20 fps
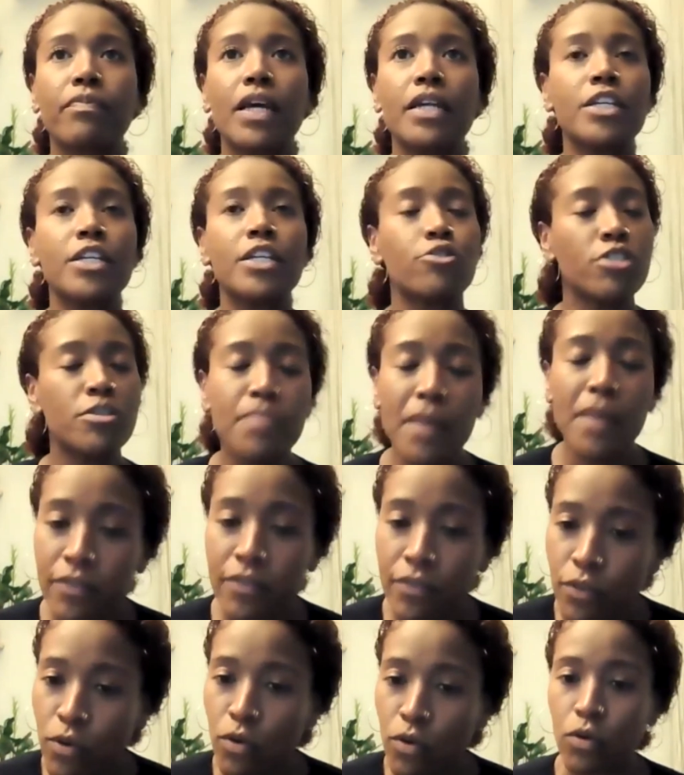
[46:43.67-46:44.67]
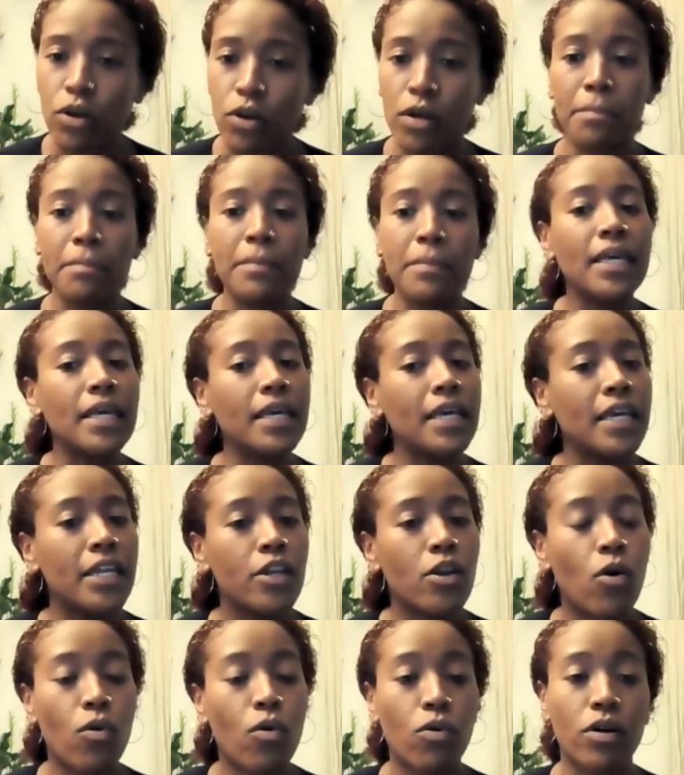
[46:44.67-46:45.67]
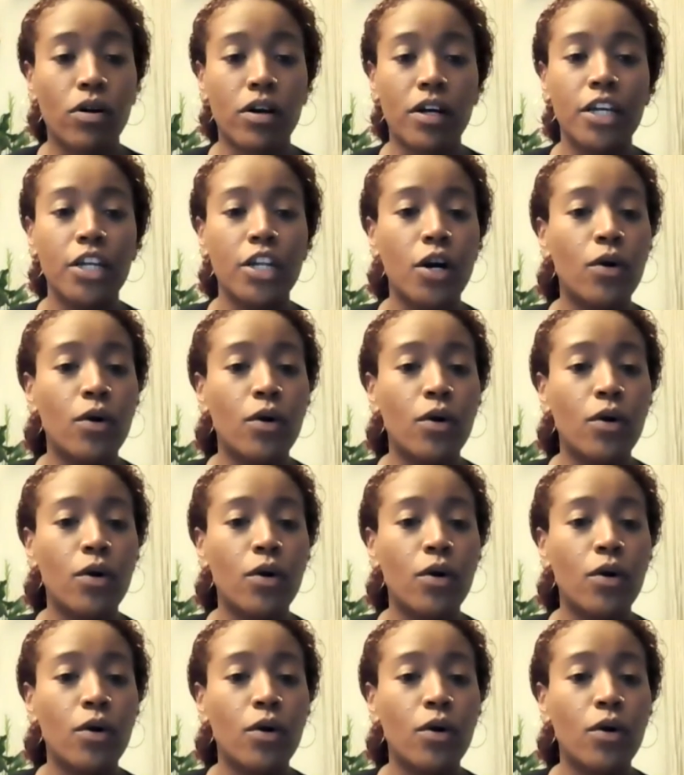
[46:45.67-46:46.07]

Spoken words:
disrespectful or mean, or